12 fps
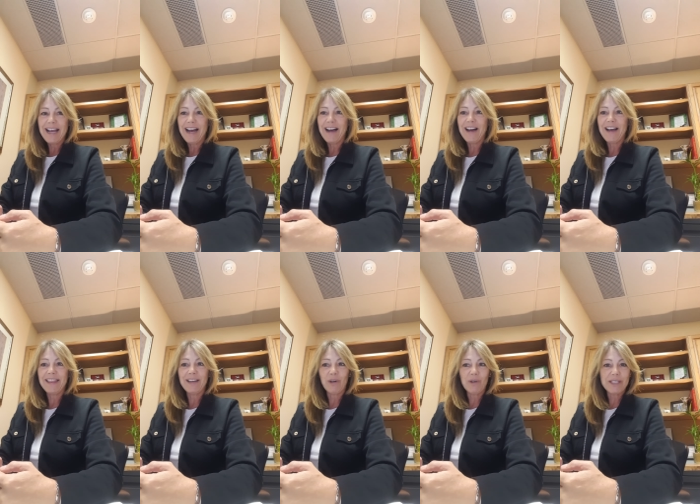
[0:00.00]
Uh,
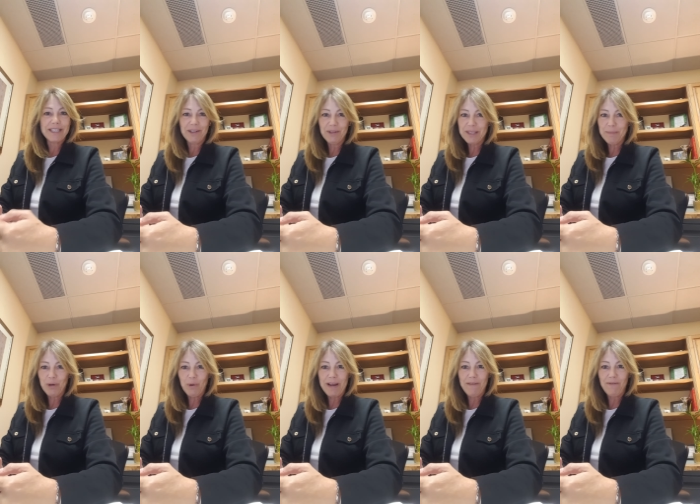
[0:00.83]
there are still some
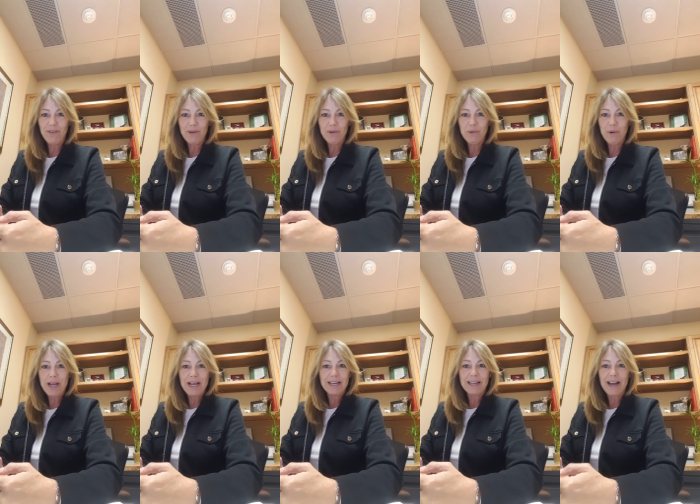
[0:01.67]
great view
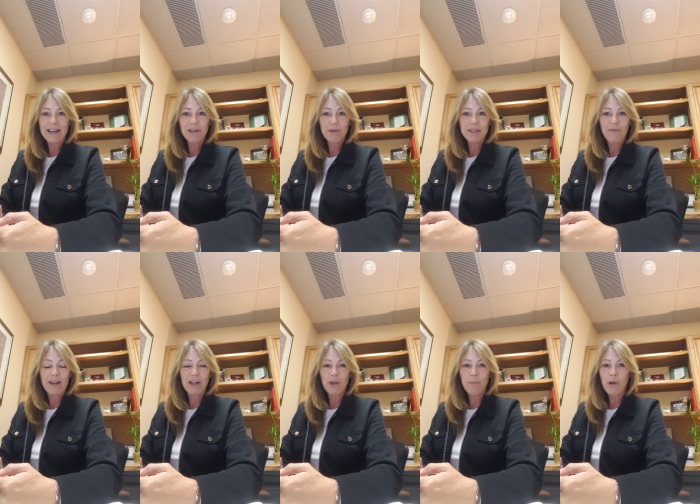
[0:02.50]
condos
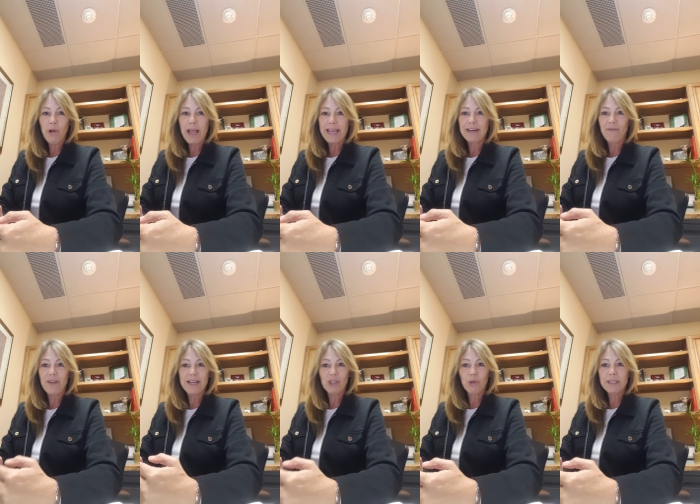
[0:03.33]
available, and if
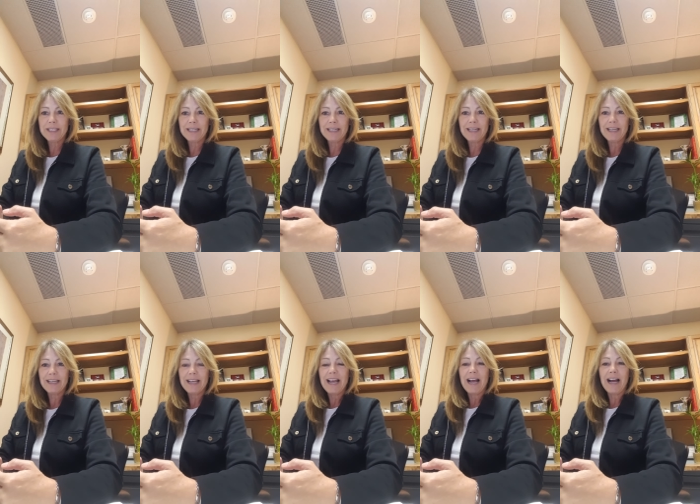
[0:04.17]
interested,
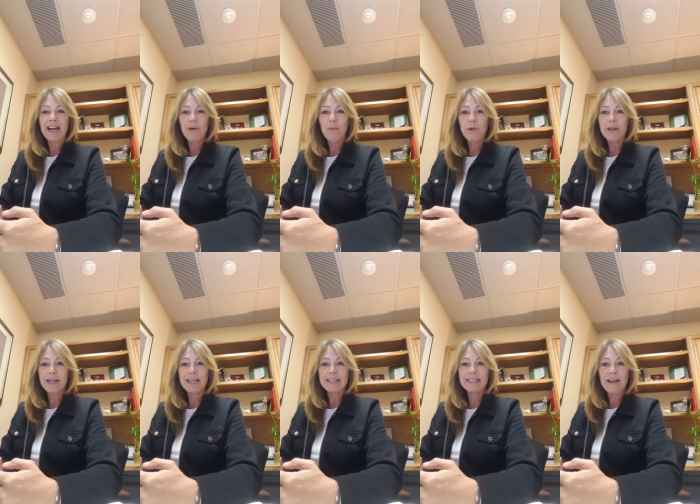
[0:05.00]
I
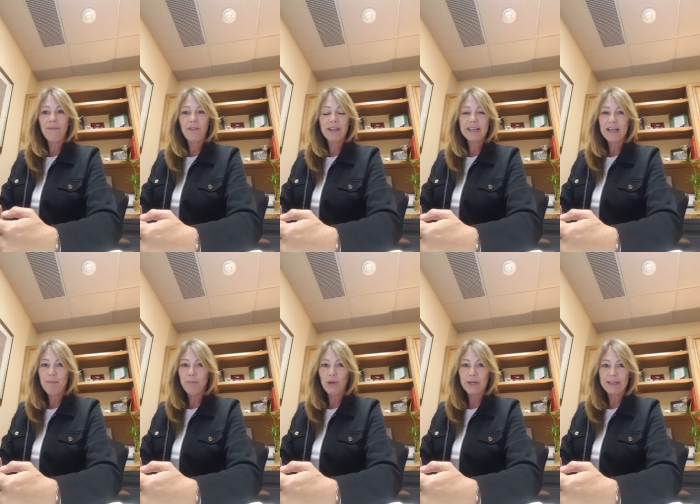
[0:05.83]
would definitely
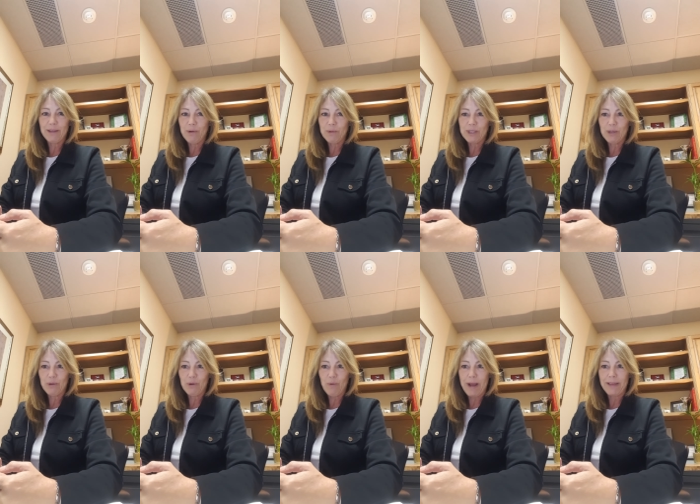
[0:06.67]
come look at those
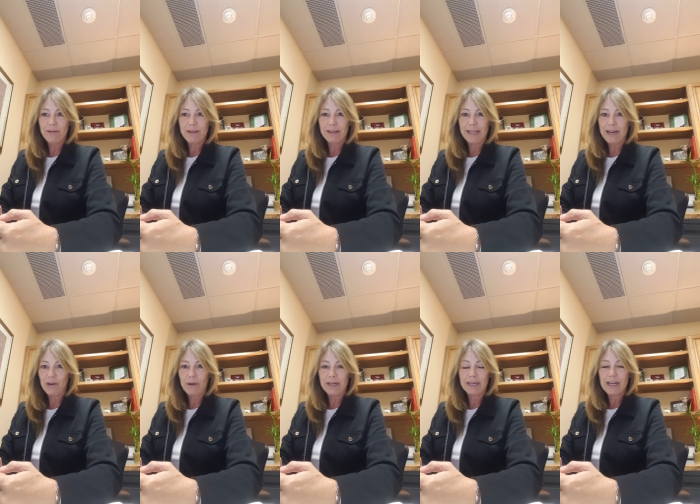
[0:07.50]
sooner rather than
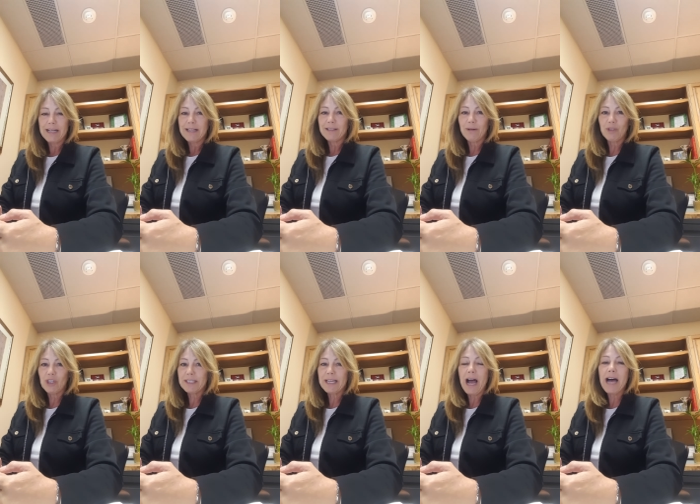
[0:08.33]
later. And so
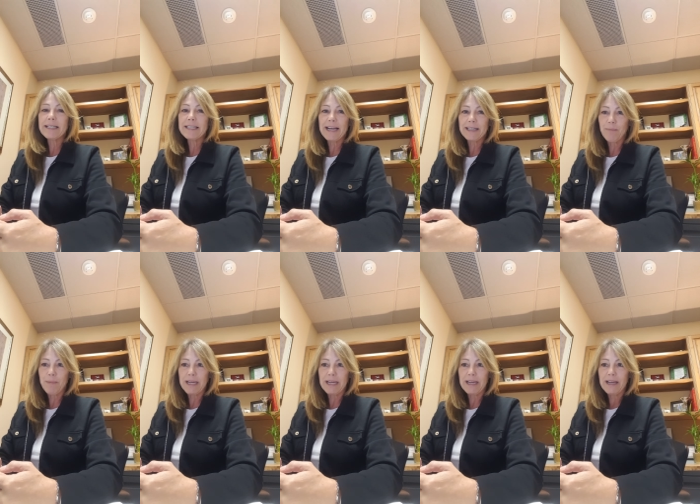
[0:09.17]
just contact
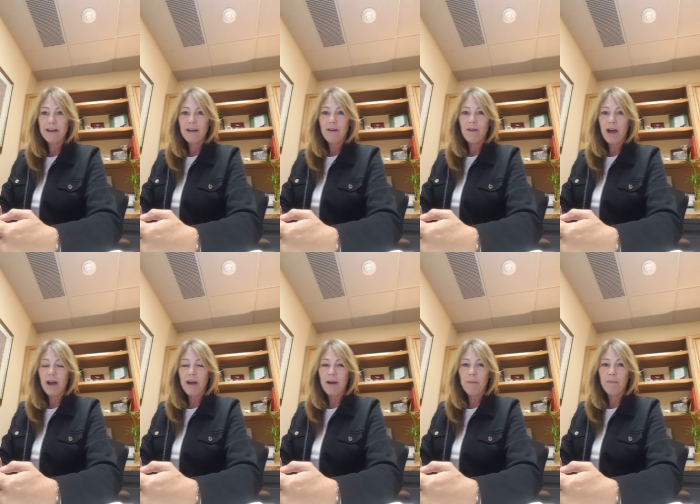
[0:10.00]
me
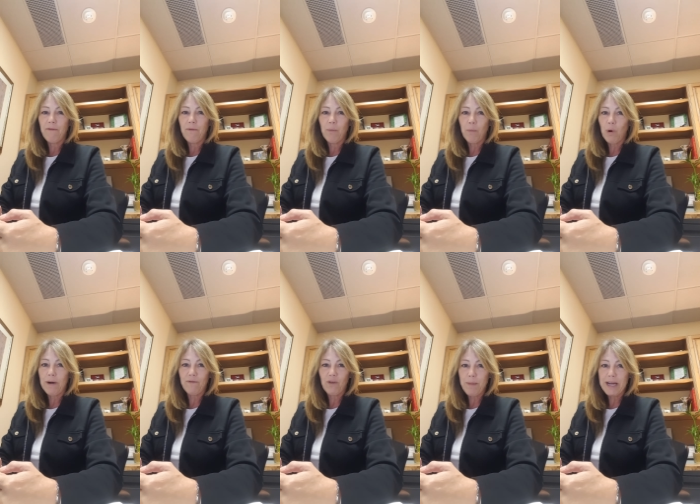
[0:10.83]
um, for more
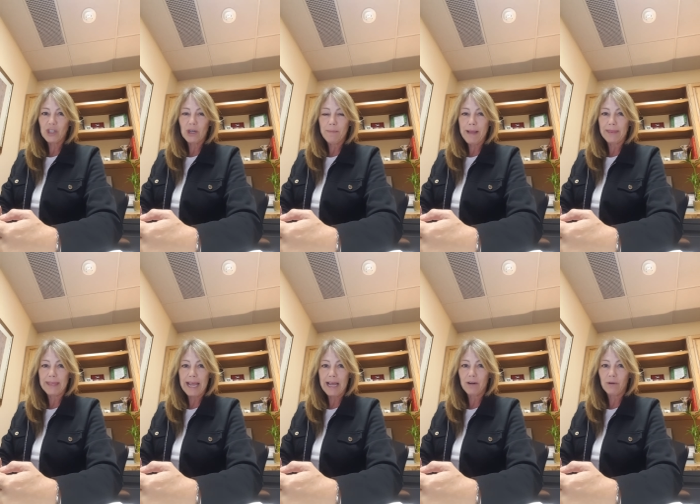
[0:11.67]
information about
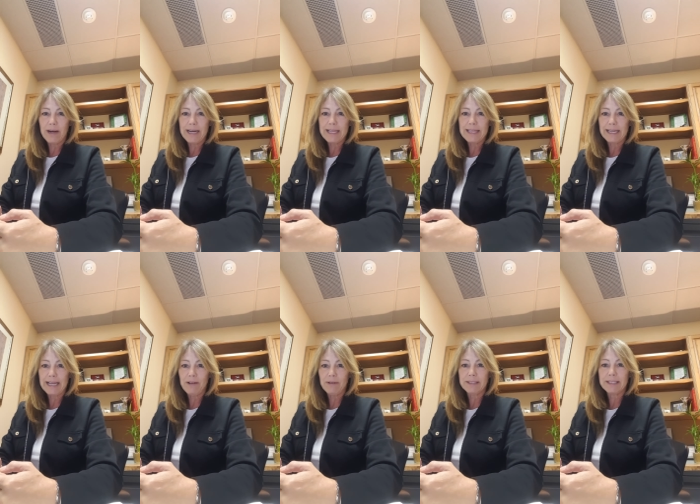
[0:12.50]
that or anything
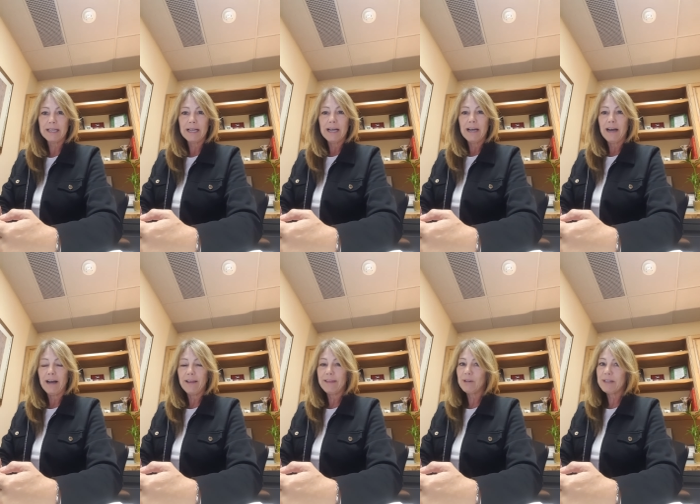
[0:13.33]
else.
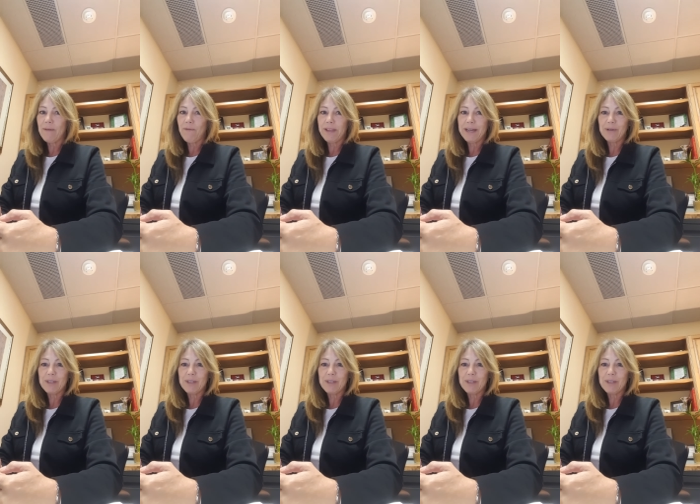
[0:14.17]
Uh, there definitely are